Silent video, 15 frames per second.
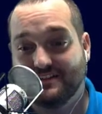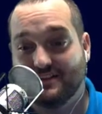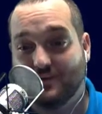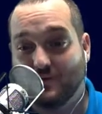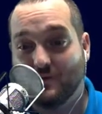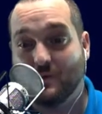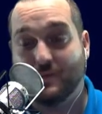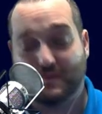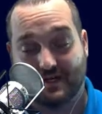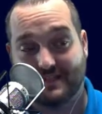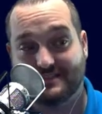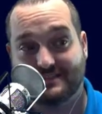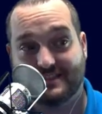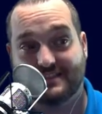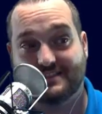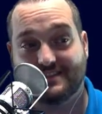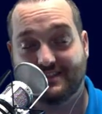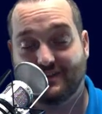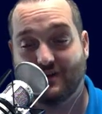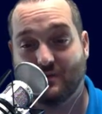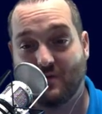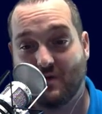local processing,
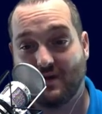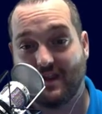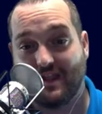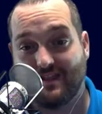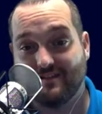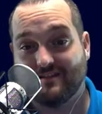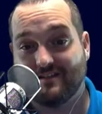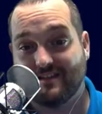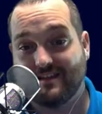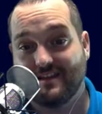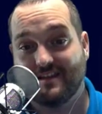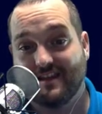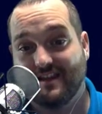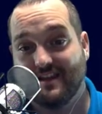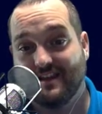no more angry